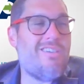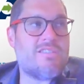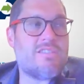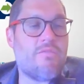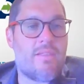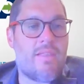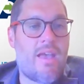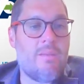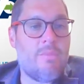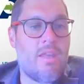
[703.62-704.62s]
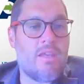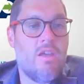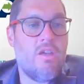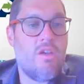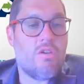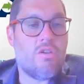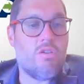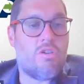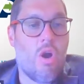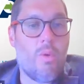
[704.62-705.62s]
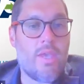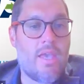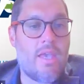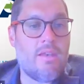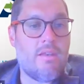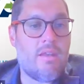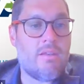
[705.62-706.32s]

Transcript: Stuff like that. I mean, like going in